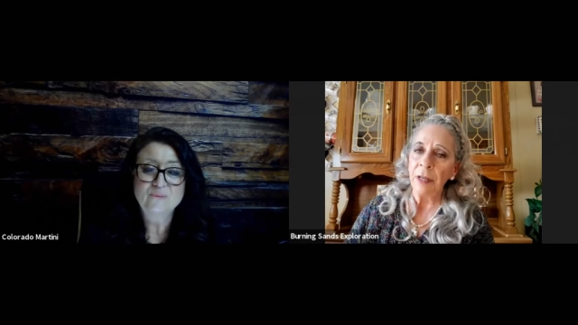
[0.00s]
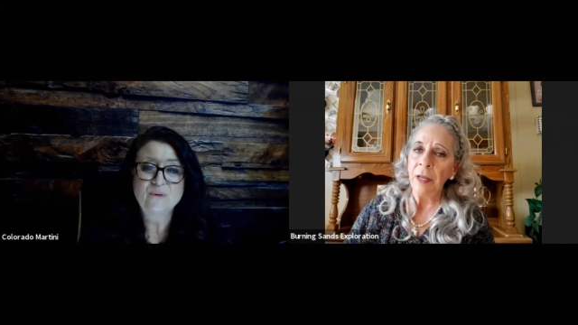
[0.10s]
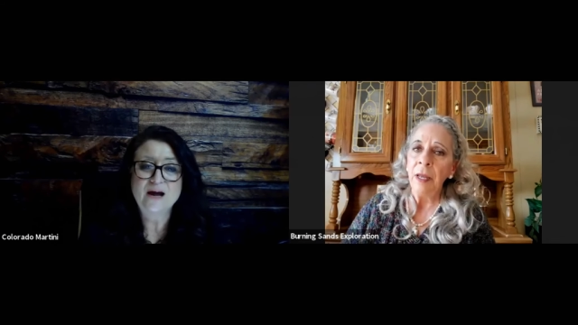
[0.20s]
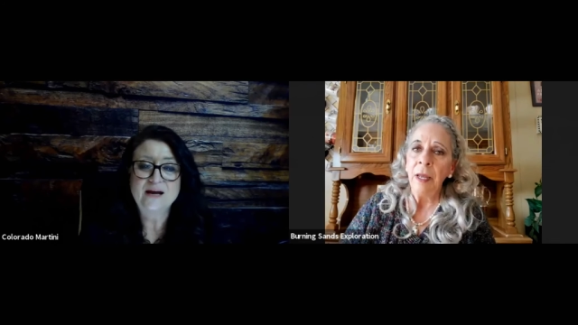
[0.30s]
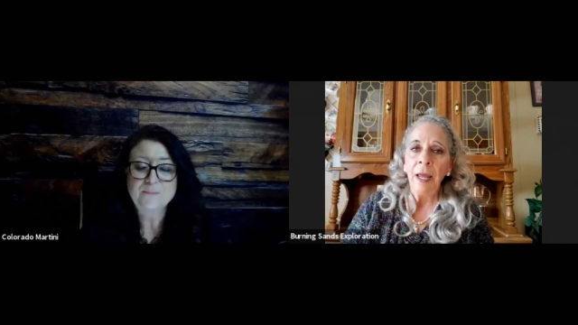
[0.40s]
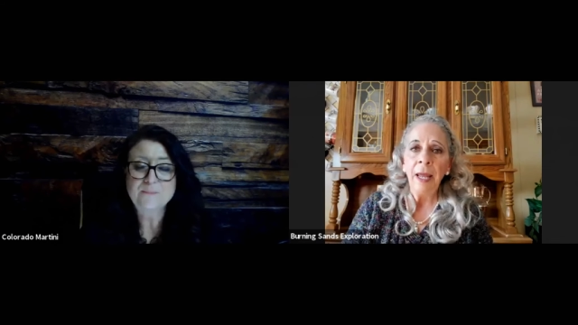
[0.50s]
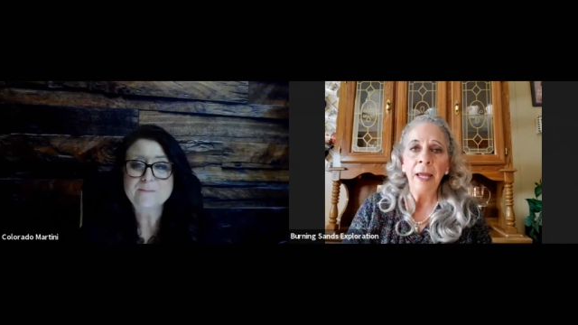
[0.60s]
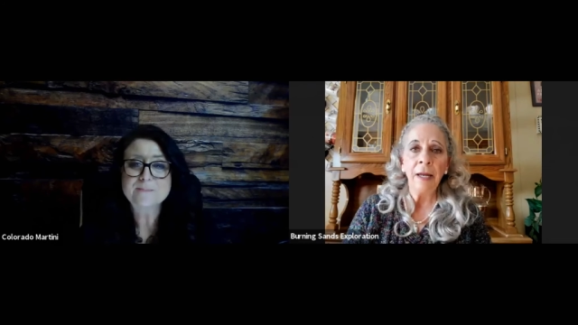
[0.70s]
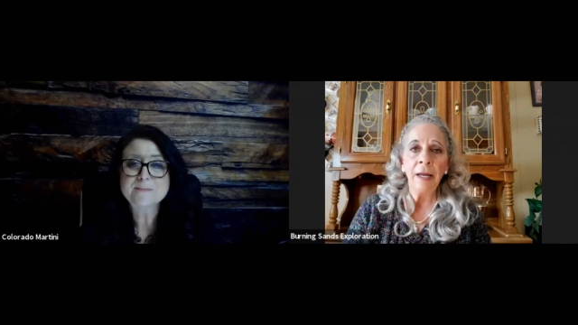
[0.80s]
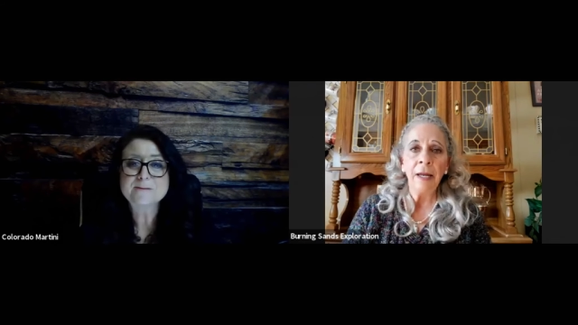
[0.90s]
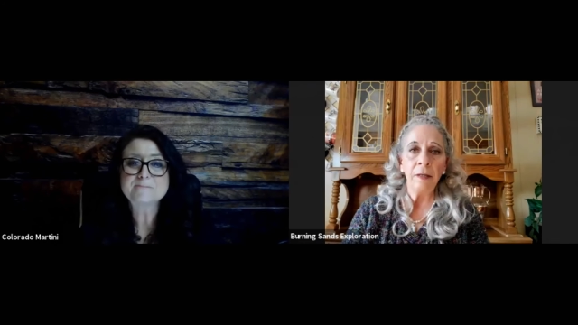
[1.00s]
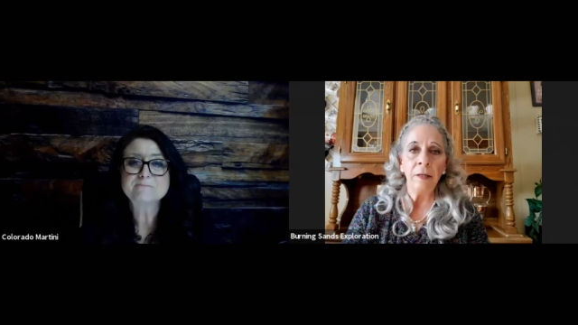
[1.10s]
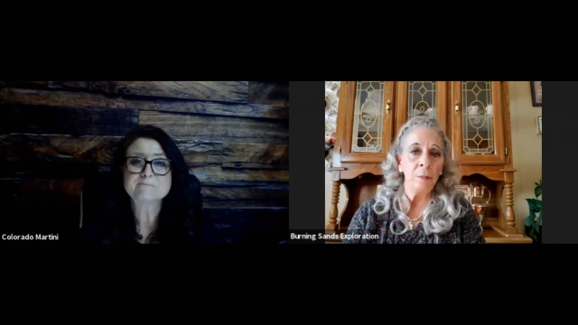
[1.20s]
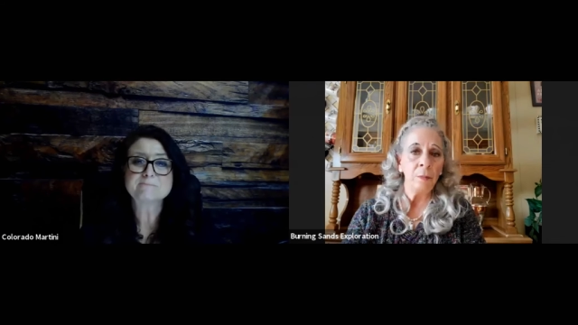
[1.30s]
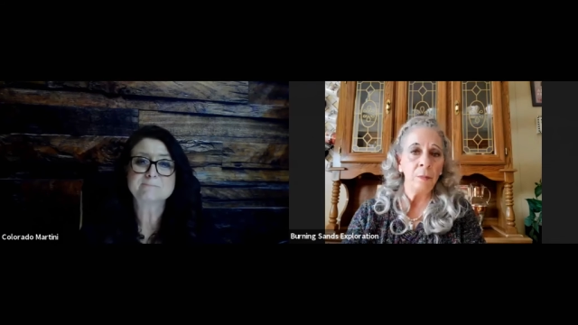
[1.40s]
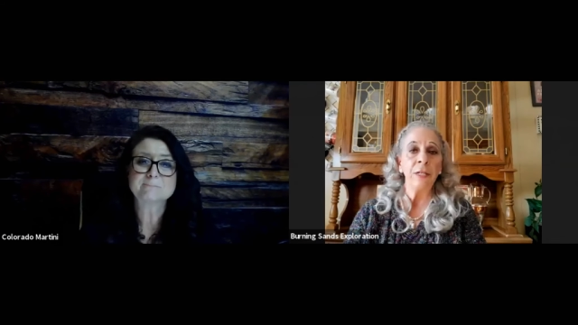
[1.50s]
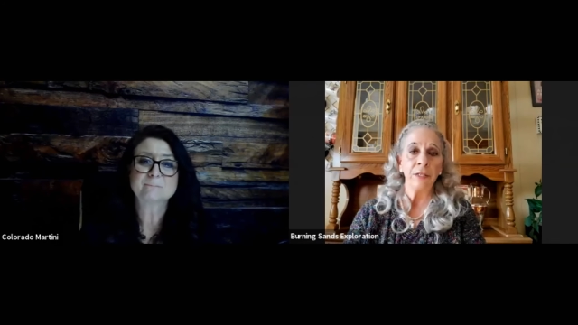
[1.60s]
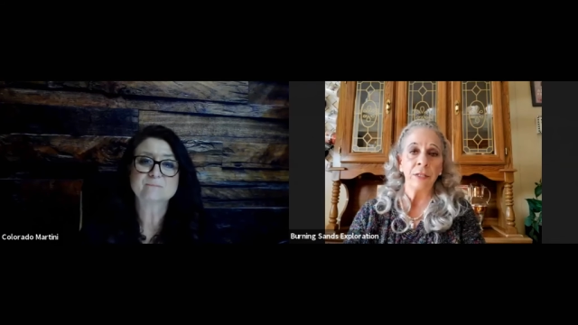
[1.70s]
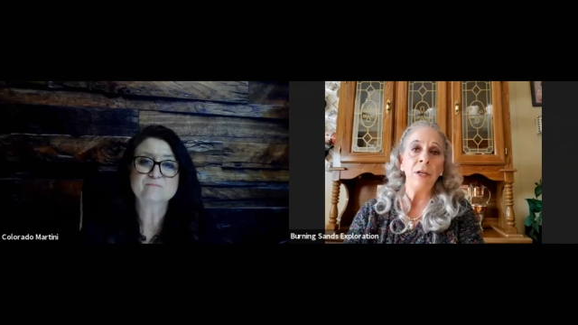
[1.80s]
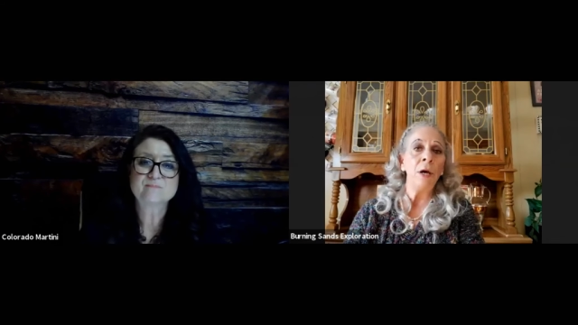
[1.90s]
Speaker 1: Right. And and we do get
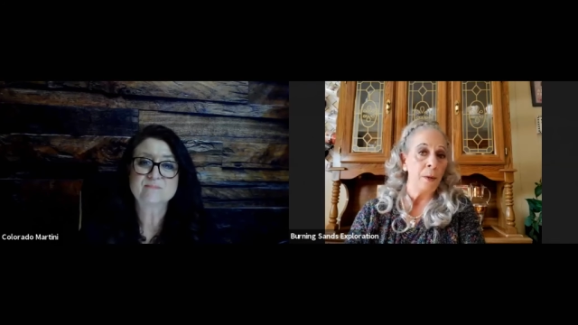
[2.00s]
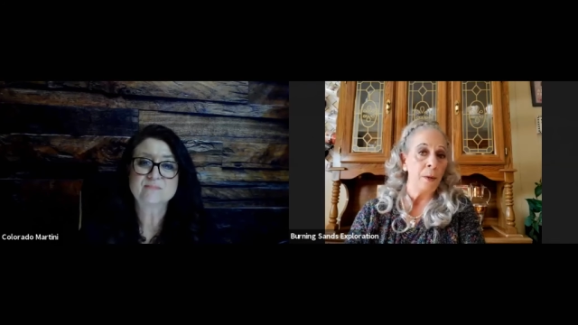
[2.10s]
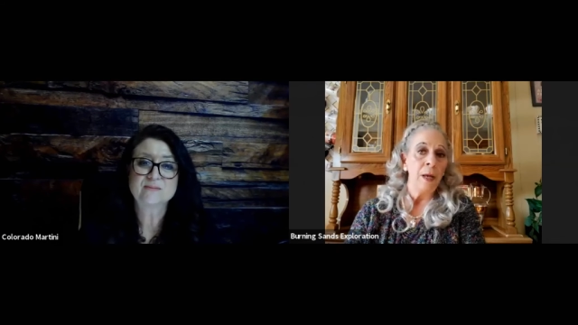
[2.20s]
snow,